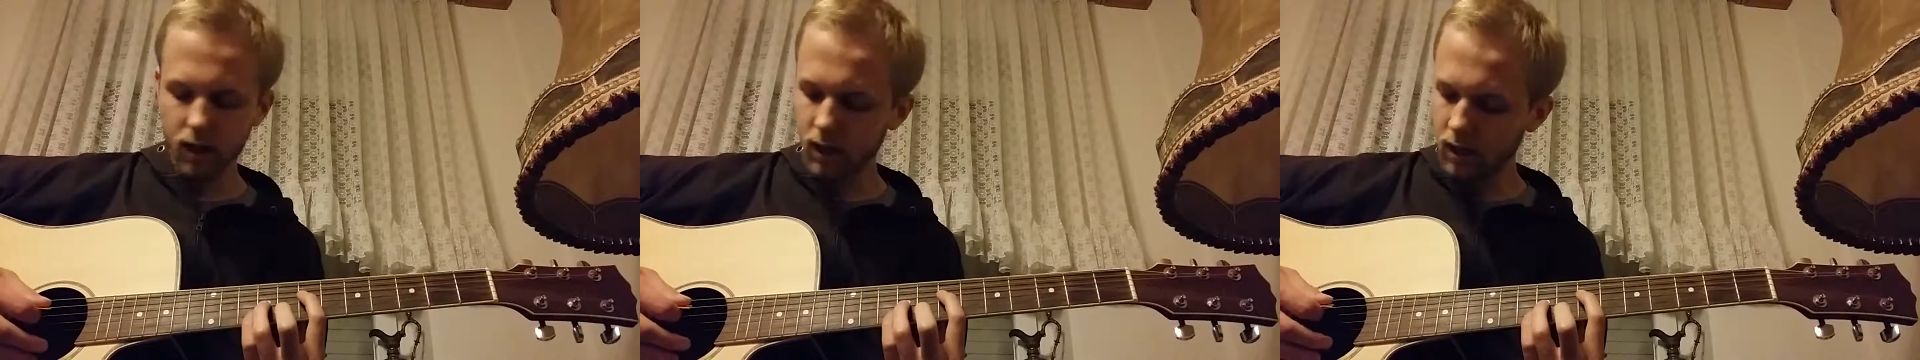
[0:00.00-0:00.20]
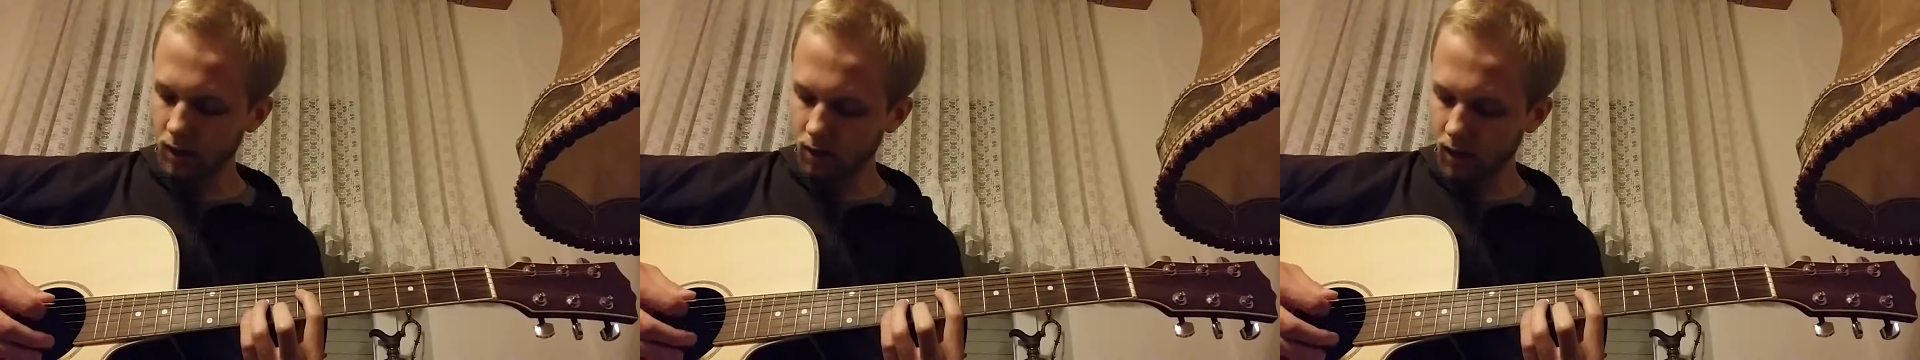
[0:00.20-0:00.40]

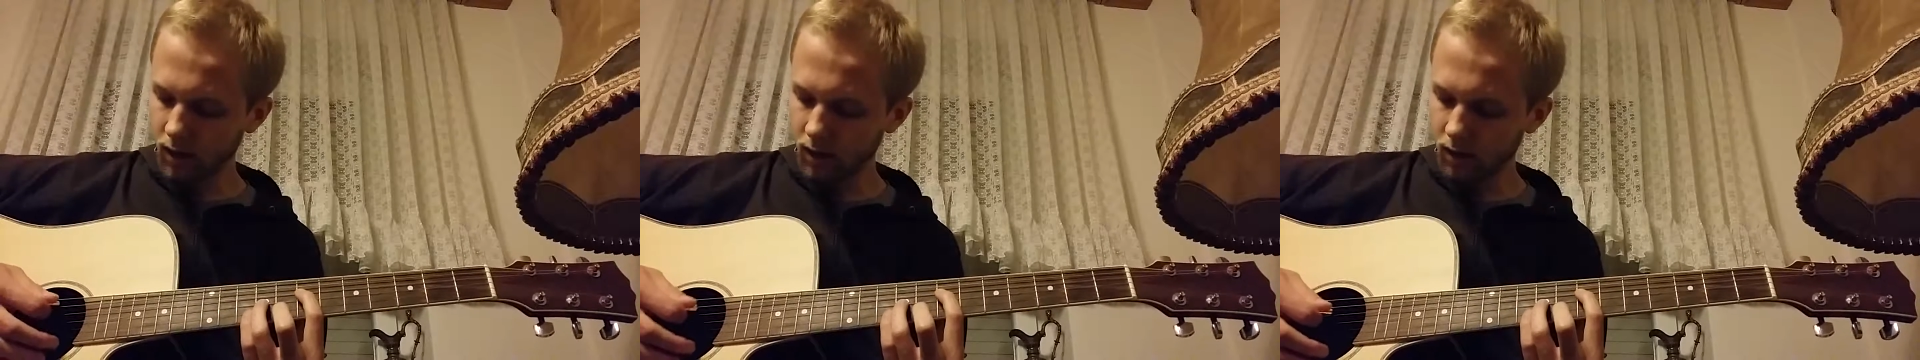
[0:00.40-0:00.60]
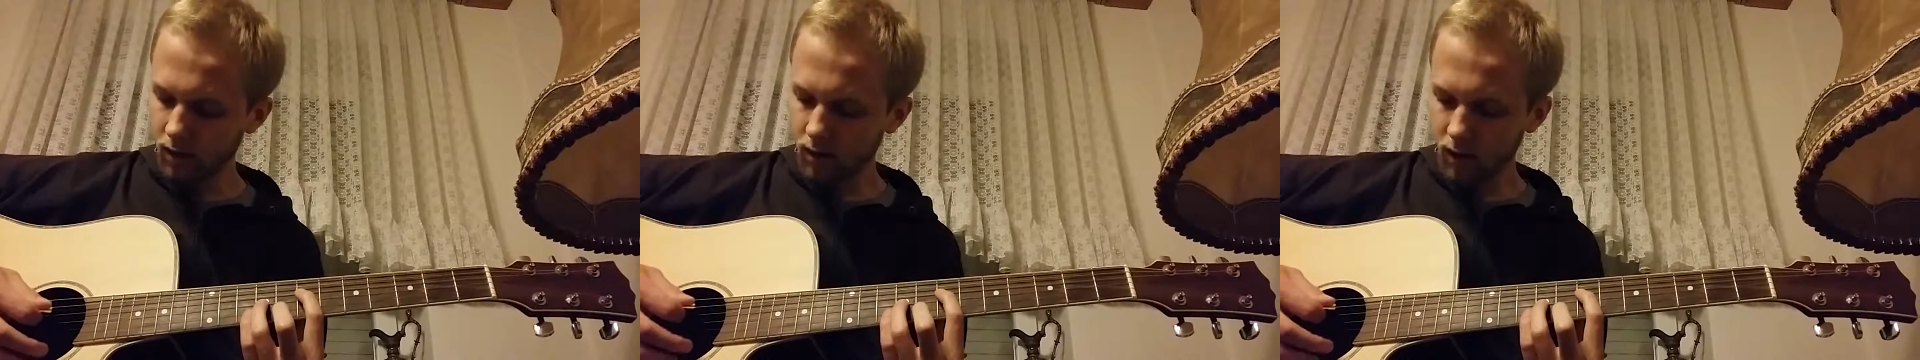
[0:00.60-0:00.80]
you
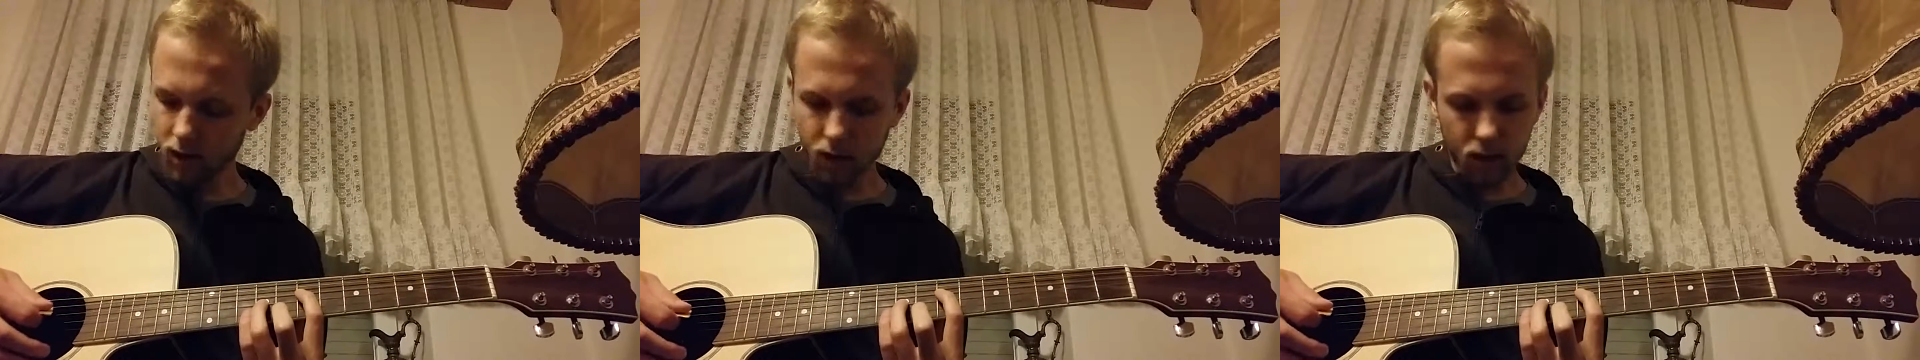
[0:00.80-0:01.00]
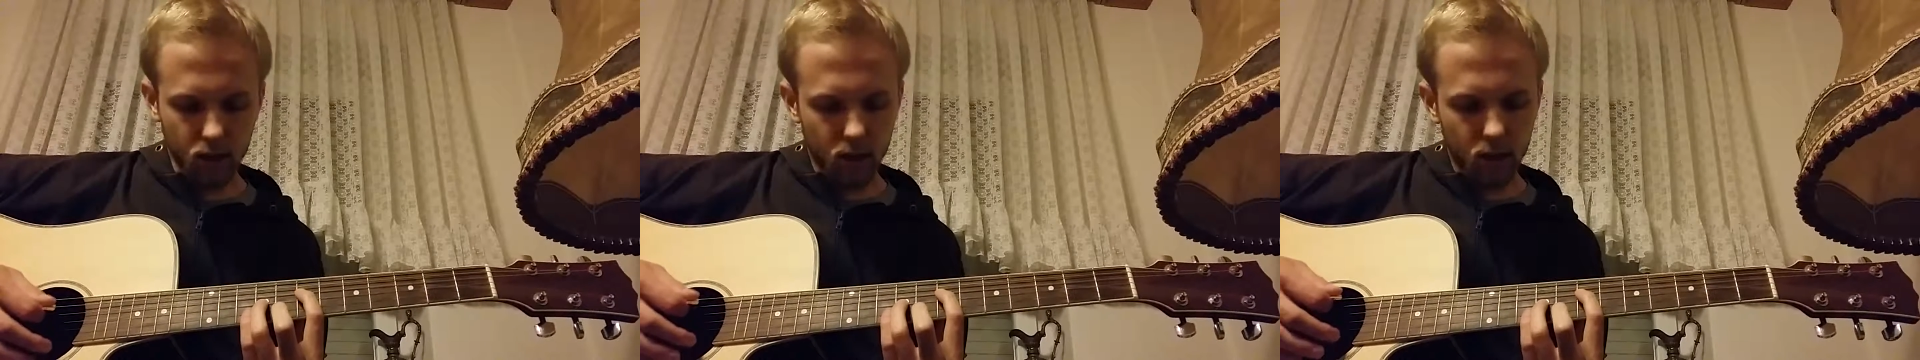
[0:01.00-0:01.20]
can
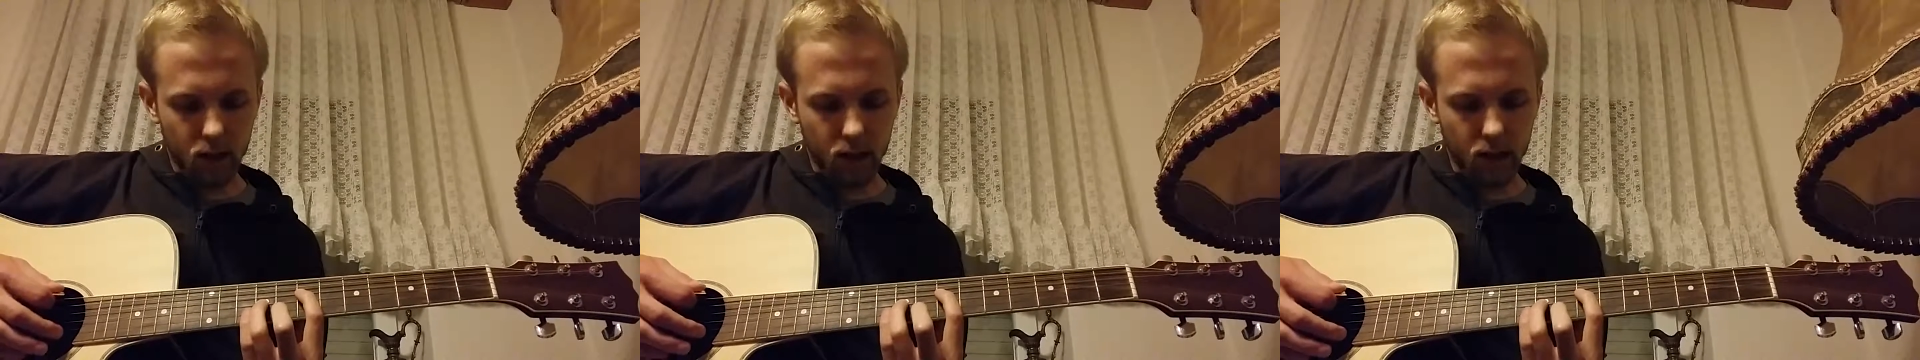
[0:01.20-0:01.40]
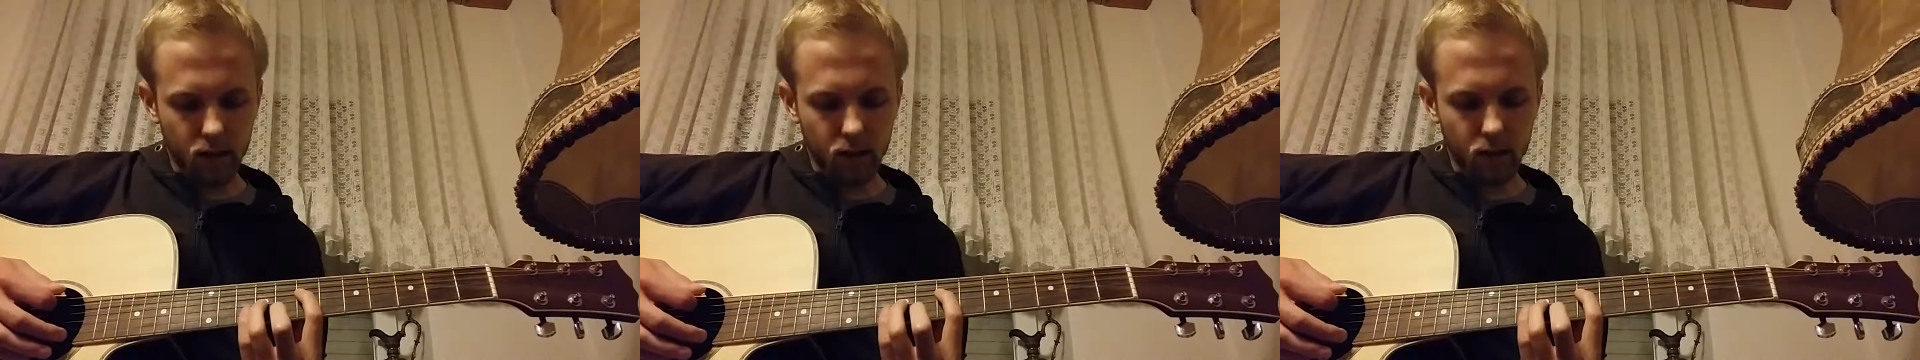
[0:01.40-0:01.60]

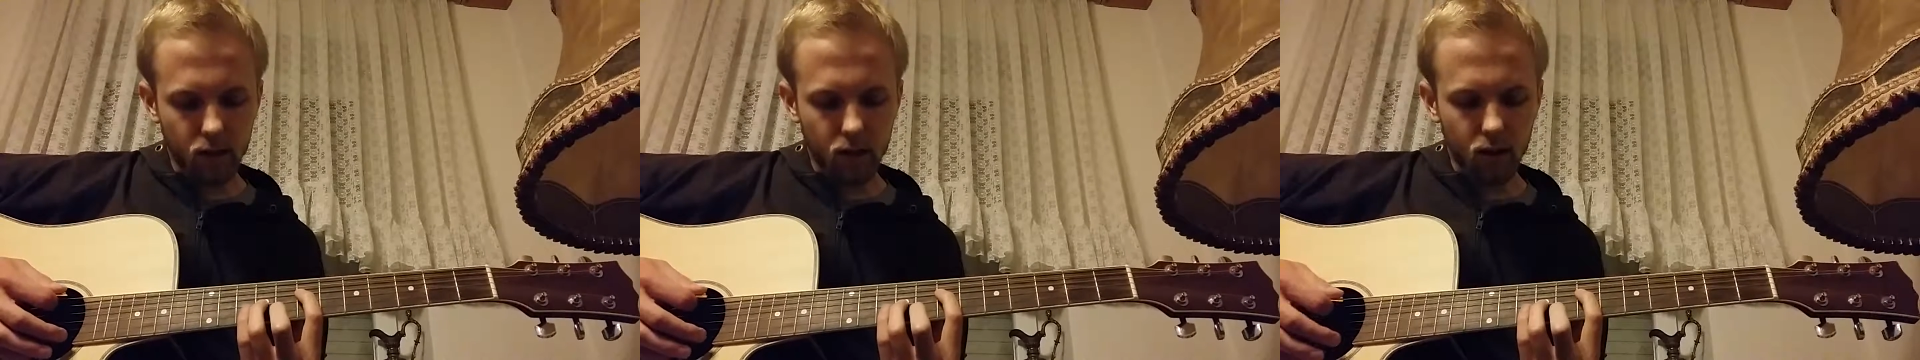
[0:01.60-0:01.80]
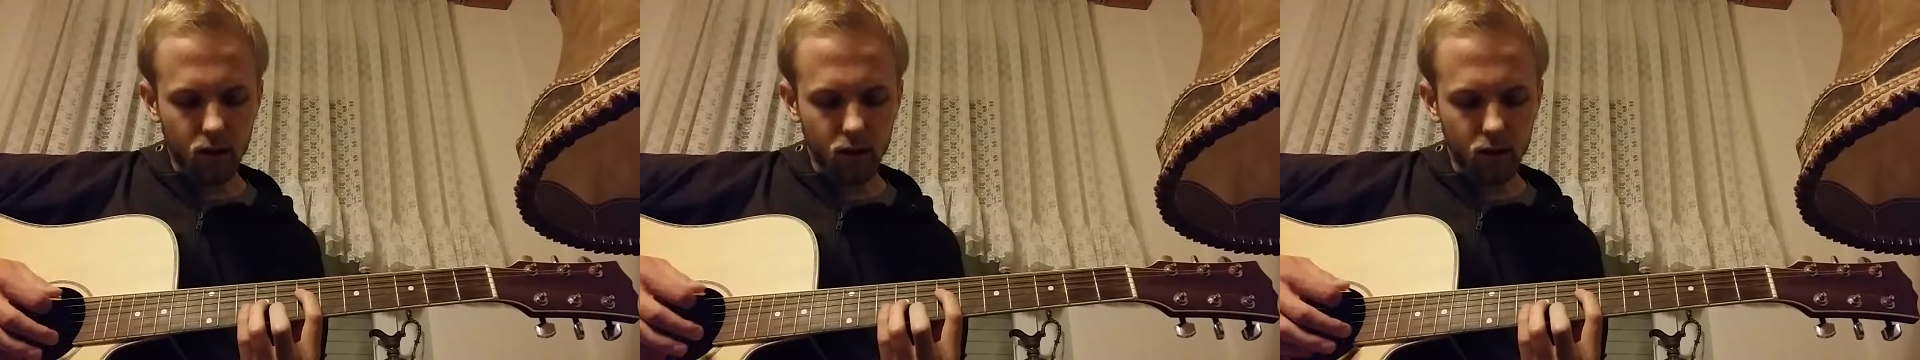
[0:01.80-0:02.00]
let
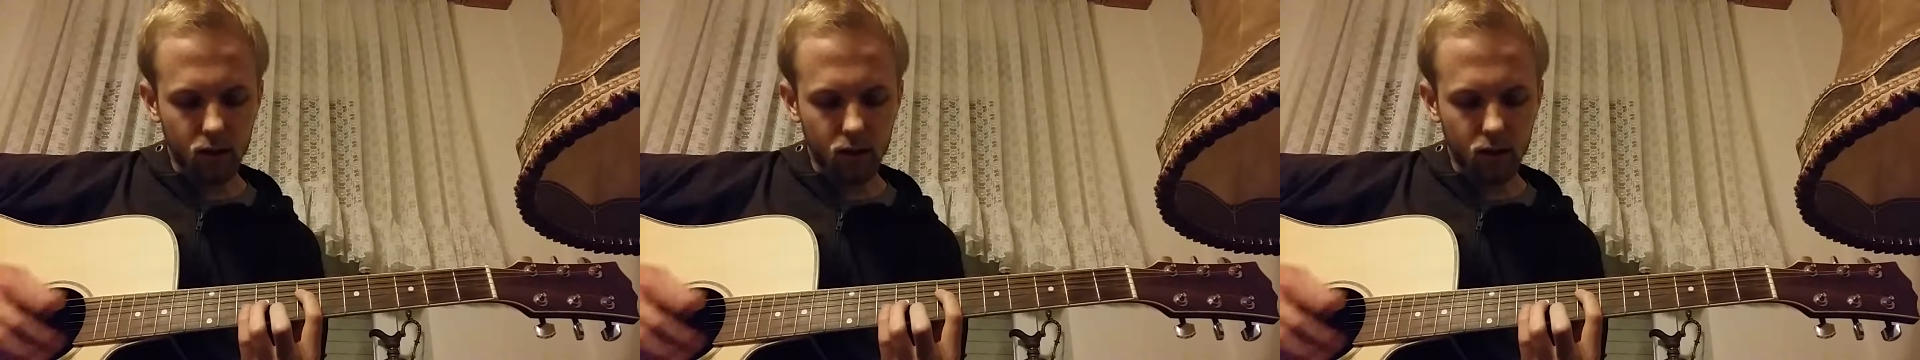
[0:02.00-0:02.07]
the